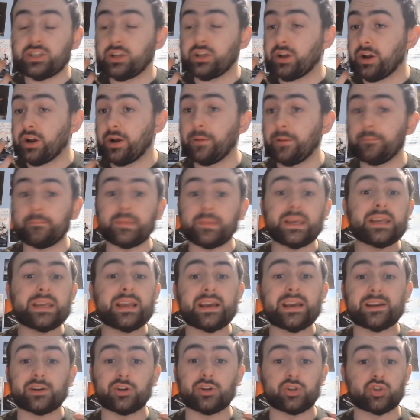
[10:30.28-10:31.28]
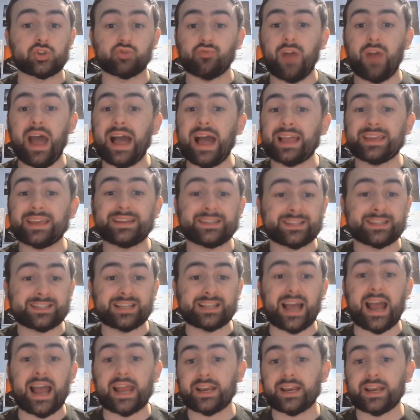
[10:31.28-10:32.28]
comedic dragon
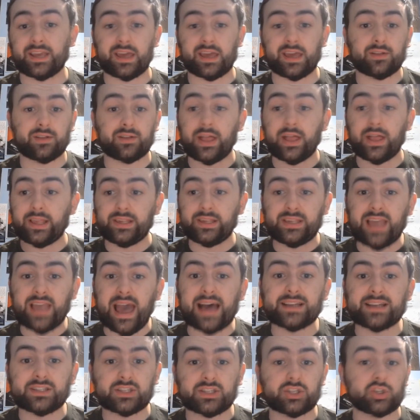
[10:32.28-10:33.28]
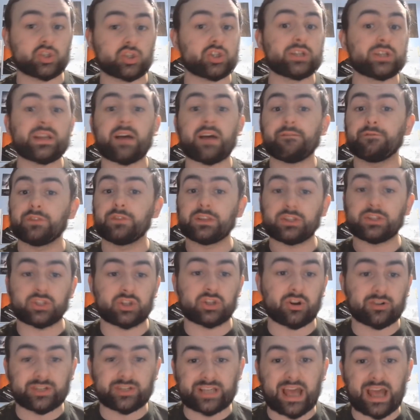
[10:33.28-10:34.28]
sidekick. Like, yes, she definitely
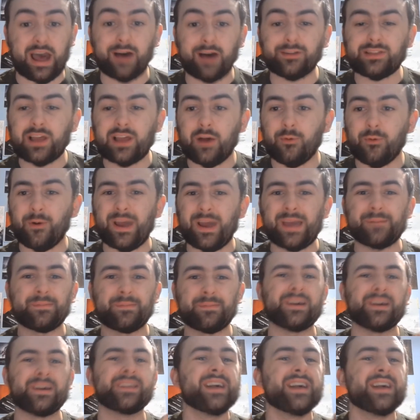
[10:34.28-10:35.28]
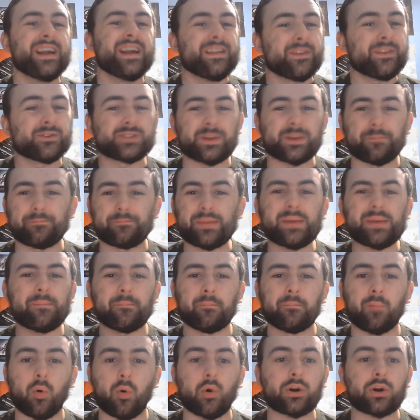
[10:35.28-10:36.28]
starts out that way, but there's a bit
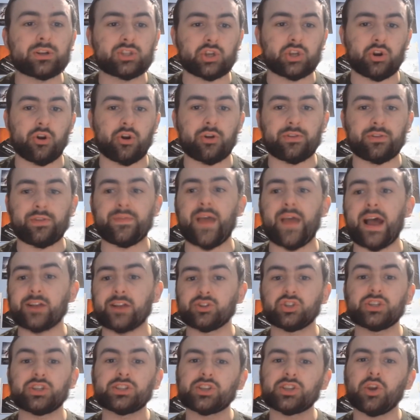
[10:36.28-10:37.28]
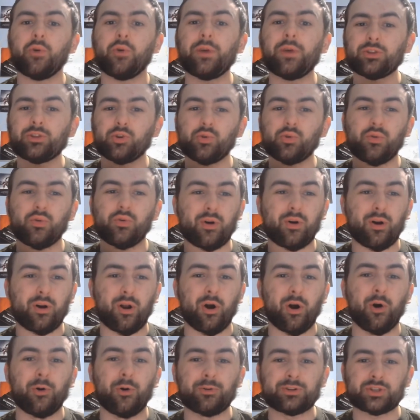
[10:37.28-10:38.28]
more to her than that. She's going through her
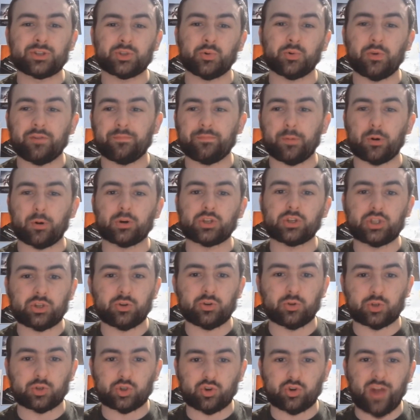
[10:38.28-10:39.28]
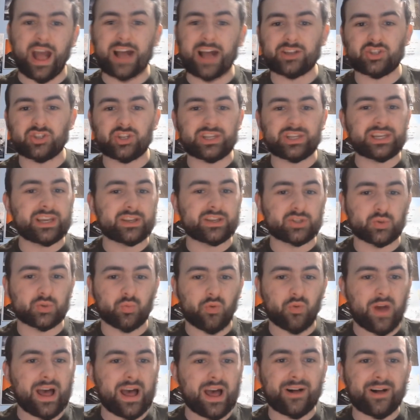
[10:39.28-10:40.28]
own sort of personal tragedy as
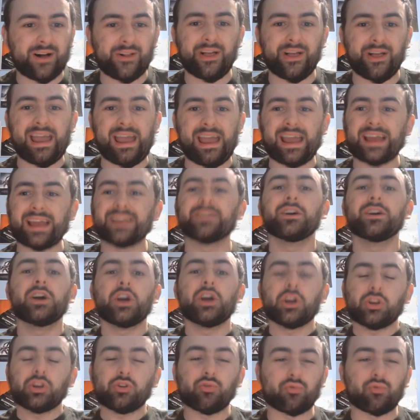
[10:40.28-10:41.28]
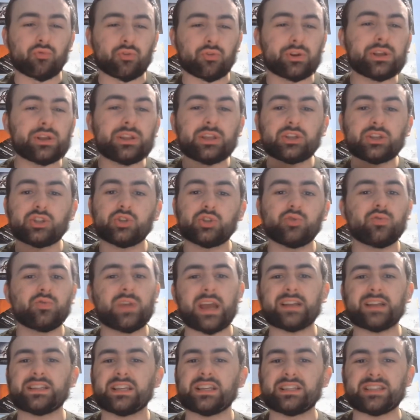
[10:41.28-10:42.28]
well, and you really do
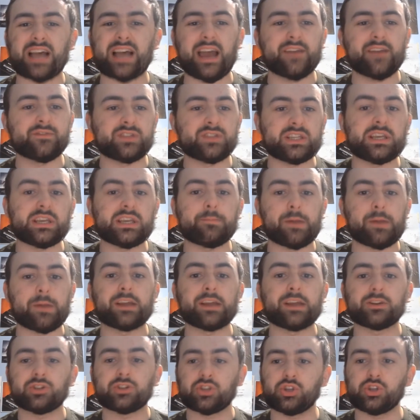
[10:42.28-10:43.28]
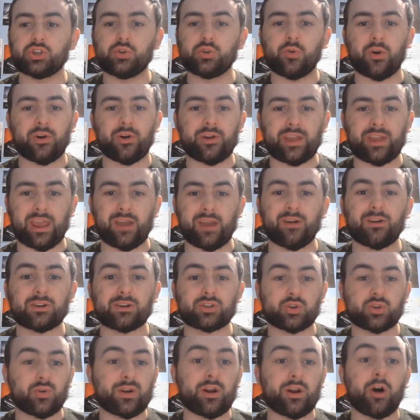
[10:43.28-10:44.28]
get to dive deep into her
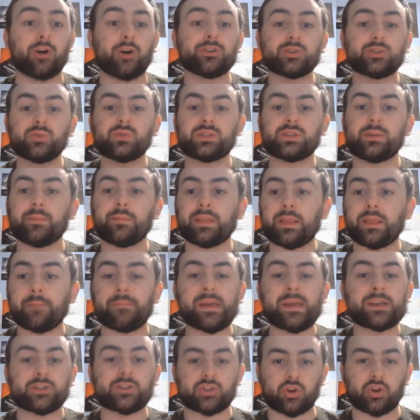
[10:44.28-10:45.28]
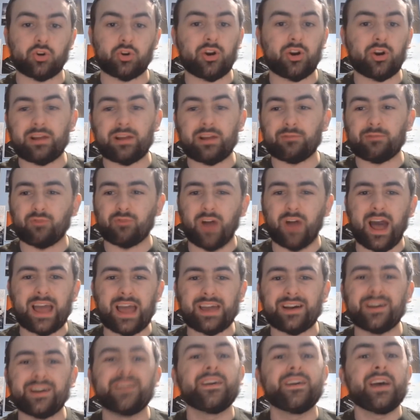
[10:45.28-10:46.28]
character and also something that makes her and
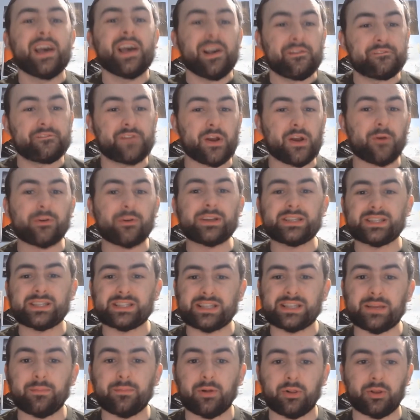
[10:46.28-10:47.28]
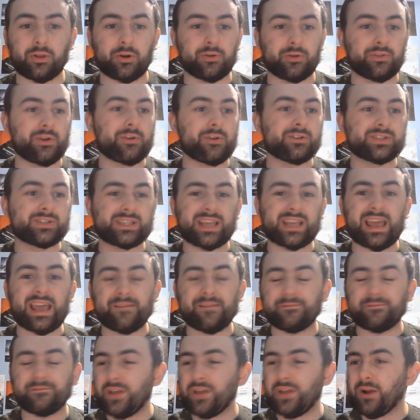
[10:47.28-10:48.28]
Raya very similar. There is
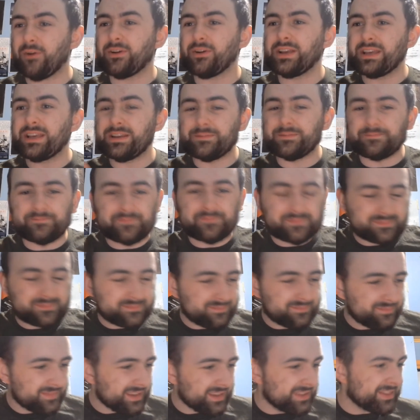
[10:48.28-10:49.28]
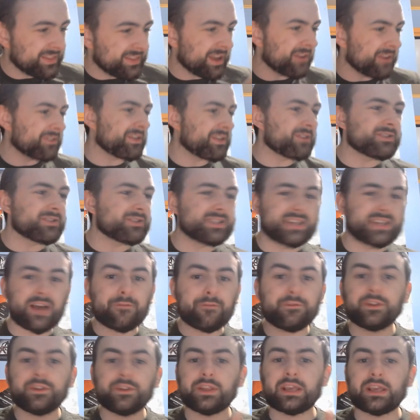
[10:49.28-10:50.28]
a very there there's
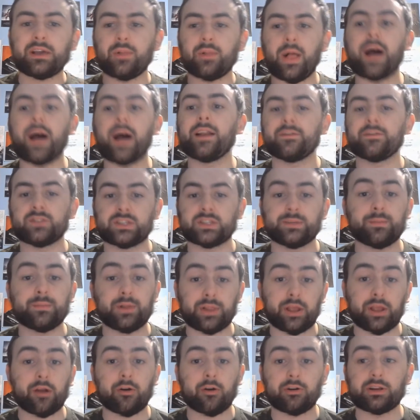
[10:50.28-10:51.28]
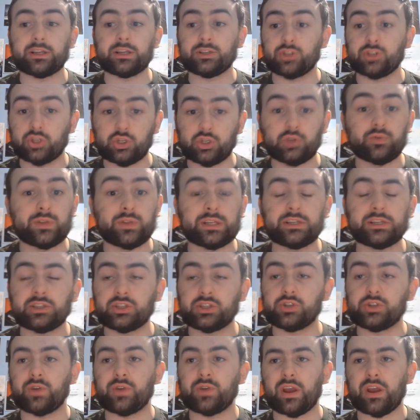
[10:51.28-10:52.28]
definitely a lot of similarities to these
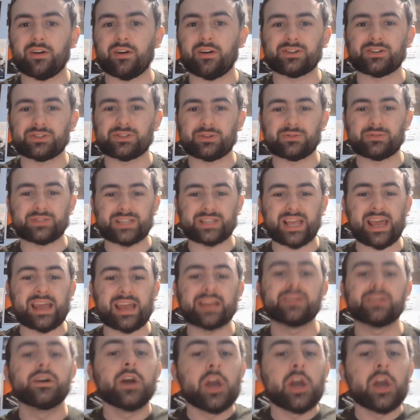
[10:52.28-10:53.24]
two characters and